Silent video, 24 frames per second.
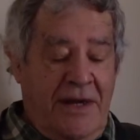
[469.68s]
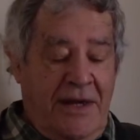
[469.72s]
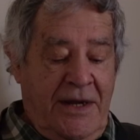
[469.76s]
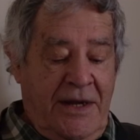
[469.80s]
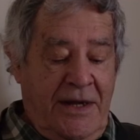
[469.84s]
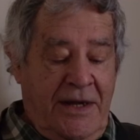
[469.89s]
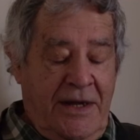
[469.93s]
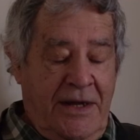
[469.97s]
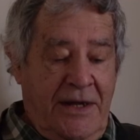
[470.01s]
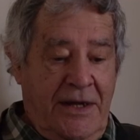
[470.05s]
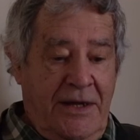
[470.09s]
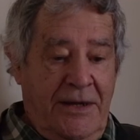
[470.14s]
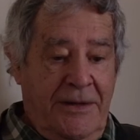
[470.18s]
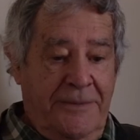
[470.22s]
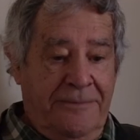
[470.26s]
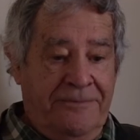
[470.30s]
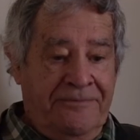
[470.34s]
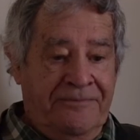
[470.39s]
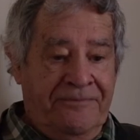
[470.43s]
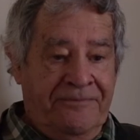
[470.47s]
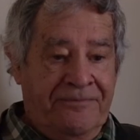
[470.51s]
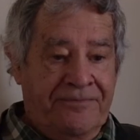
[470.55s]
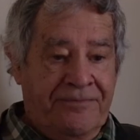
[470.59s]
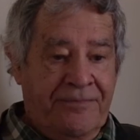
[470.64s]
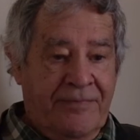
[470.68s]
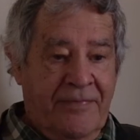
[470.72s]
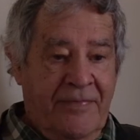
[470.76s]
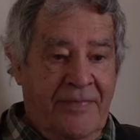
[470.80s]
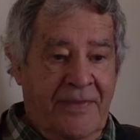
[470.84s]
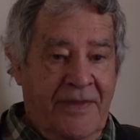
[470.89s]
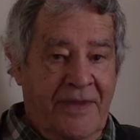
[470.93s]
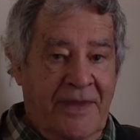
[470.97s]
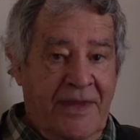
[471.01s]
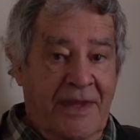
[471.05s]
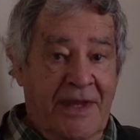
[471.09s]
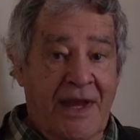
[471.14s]

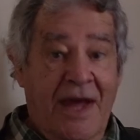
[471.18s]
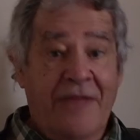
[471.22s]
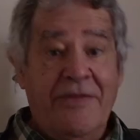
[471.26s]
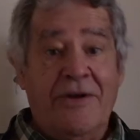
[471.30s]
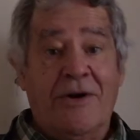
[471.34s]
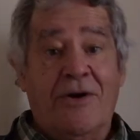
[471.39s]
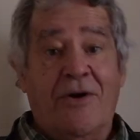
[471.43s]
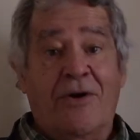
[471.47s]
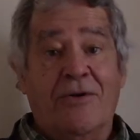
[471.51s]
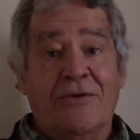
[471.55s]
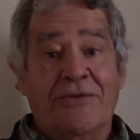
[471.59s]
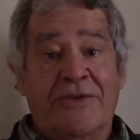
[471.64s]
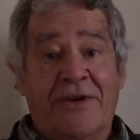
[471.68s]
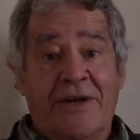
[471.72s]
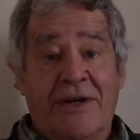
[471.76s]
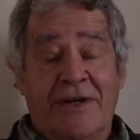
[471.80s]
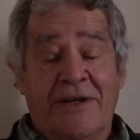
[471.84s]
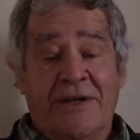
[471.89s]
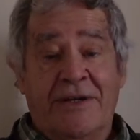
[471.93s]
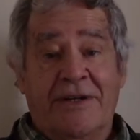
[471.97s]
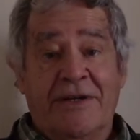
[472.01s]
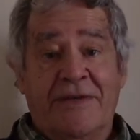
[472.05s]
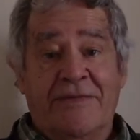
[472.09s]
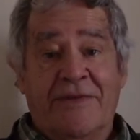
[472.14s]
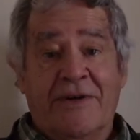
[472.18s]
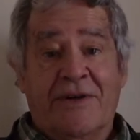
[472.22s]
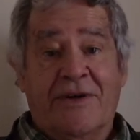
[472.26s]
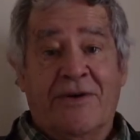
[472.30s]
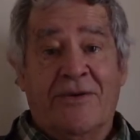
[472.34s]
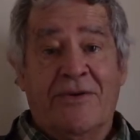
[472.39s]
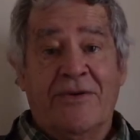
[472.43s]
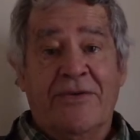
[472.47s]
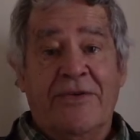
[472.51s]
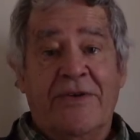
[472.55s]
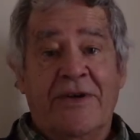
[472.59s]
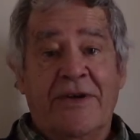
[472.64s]
The other alternative, of
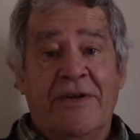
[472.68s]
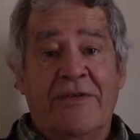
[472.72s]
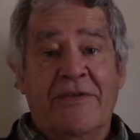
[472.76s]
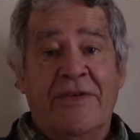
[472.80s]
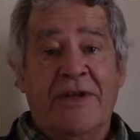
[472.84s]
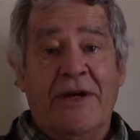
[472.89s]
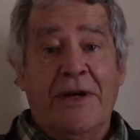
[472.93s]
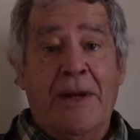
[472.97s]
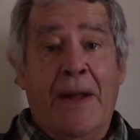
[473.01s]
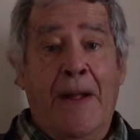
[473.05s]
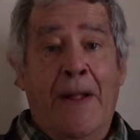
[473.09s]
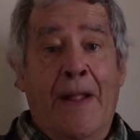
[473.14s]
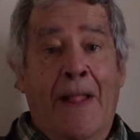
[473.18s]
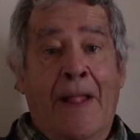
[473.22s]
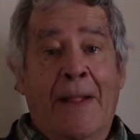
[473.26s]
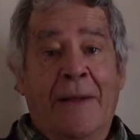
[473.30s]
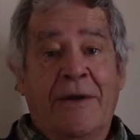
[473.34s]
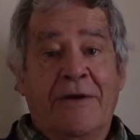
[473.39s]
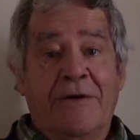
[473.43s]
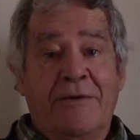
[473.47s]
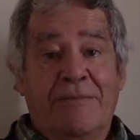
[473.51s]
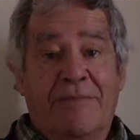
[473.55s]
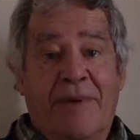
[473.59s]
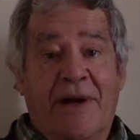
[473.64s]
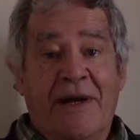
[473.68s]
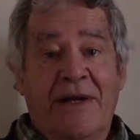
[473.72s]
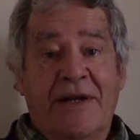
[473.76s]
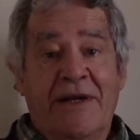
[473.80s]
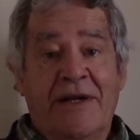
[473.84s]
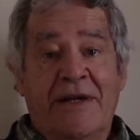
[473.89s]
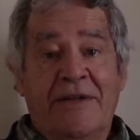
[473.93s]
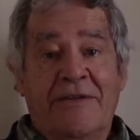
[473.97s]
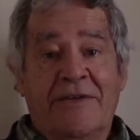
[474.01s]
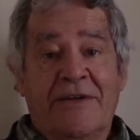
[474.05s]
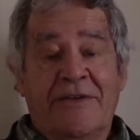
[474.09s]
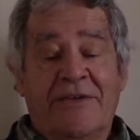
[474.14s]
course, is that you buy an
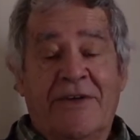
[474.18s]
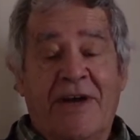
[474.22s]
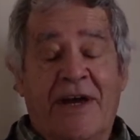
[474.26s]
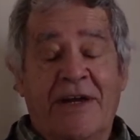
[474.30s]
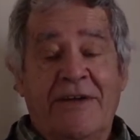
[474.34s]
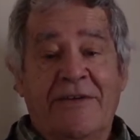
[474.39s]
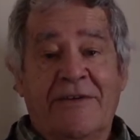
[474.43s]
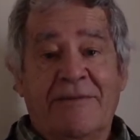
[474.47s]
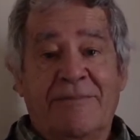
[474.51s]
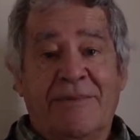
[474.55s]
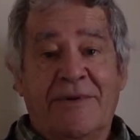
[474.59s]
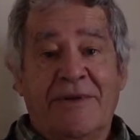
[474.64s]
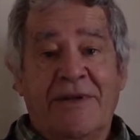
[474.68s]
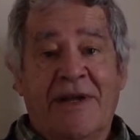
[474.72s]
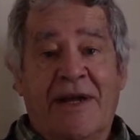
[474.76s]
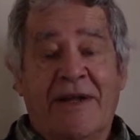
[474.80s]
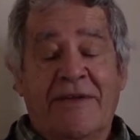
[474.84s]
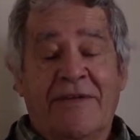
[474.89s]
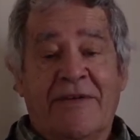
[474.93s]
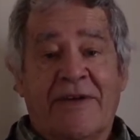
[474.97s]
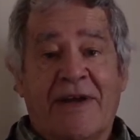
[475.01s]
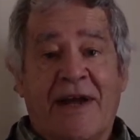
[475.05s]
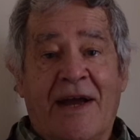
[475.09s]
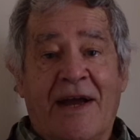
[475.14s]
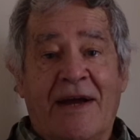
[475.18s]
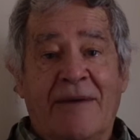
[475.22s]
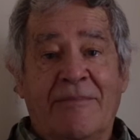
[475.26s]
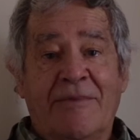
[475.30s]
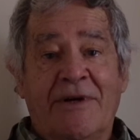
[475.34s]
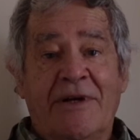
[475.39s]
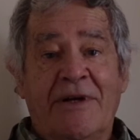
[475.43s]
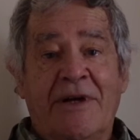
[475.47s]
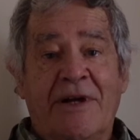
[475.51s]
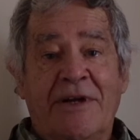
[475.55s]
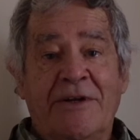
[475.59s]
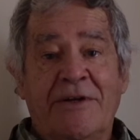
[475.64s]
interchangeable lens
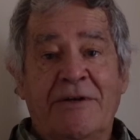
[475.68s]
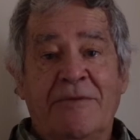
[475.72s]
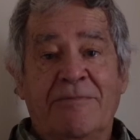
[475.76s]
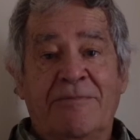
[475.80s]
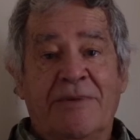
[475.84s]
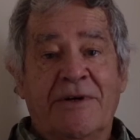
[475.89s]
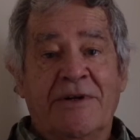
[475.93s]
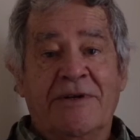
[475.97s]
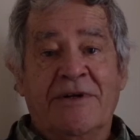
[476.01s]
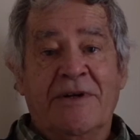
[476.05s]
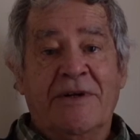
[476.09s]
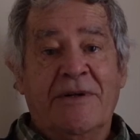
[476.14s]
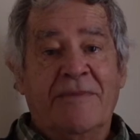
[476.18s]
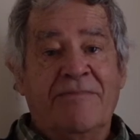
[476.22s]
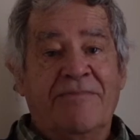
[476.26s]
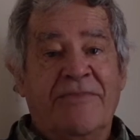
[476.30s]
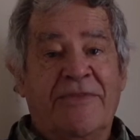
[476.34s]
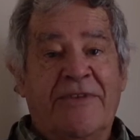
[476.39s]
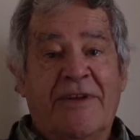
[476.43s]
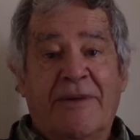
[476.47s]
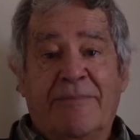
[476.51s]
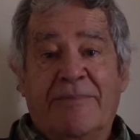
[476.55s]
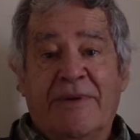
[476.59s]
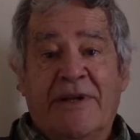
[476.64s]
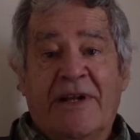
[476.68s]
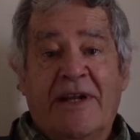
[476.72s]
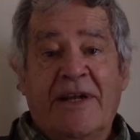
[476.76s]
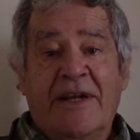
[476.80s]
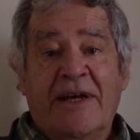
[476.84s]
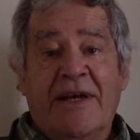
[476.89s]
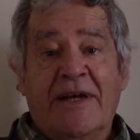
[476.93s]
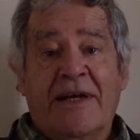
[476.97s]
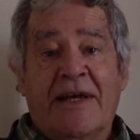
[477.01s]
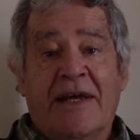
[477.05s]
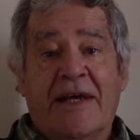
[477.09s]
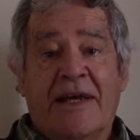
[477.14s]
camera and you put typically
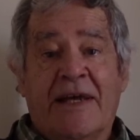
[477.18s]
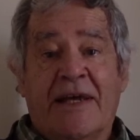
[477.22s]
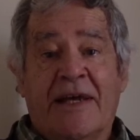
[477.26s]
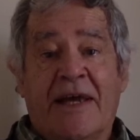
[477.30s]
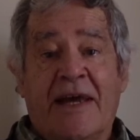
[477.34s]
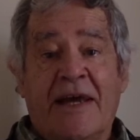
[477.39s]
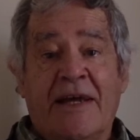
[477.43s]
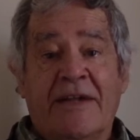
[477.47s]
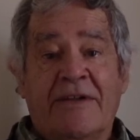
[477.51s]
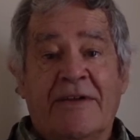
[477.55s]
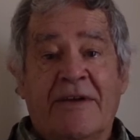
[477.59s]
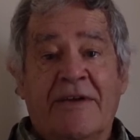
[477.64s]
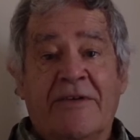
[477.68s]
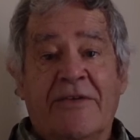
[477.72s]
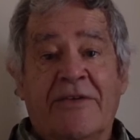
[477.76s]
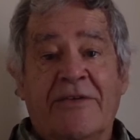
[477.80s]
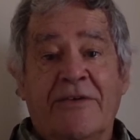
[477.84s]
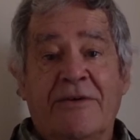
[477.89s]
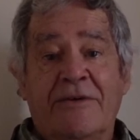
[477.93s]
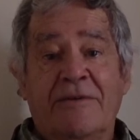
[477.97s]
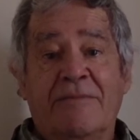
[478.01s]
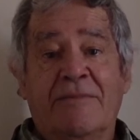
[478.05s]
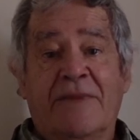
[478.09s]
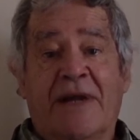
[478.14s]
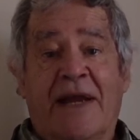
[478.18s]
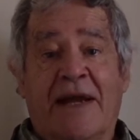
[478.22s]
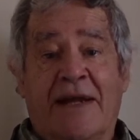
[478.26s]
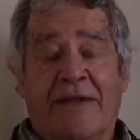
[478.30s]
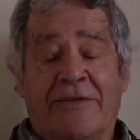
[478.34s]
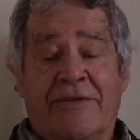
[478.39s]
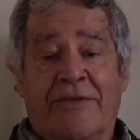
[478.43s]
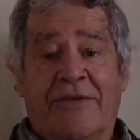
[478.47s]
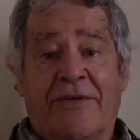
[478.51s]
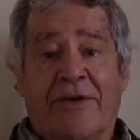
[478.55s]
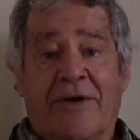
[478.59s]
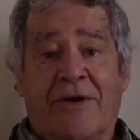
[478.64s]
a kit zoom
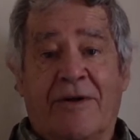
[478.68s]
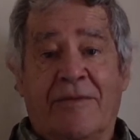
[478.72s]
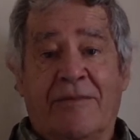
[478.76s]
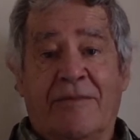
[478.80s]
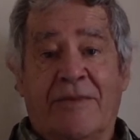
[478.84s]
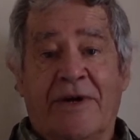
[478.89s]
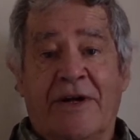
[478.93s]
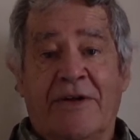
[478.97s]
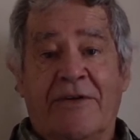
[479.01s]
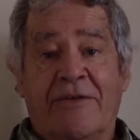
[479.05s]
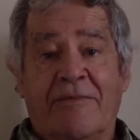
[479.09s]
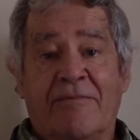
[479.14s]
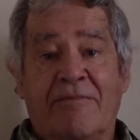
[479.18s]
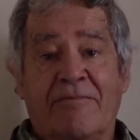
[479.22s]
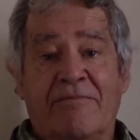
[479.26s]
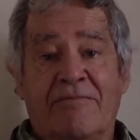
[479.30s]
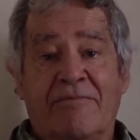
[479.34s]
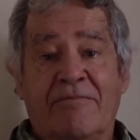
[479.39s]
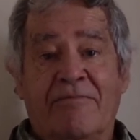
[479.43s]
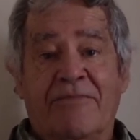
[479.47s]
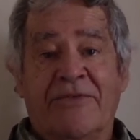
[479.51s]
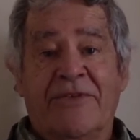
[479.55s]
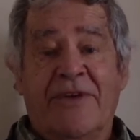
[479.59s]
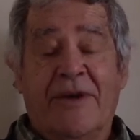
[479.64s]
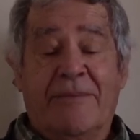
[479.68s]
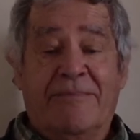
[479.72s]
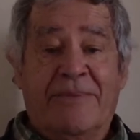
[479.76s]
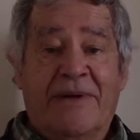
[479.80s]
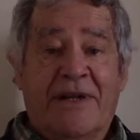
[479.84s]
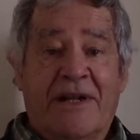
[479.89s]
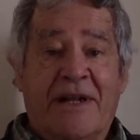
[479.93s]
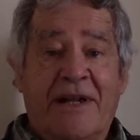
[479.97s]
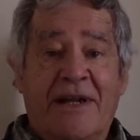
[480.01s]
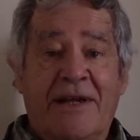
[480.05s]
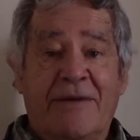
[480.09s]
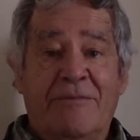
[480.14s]
lens on, which
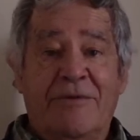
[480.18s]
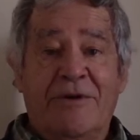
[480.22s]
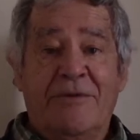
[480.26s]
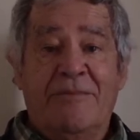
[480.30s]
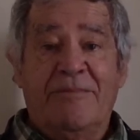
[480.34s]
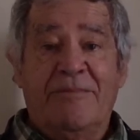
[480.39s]
typically would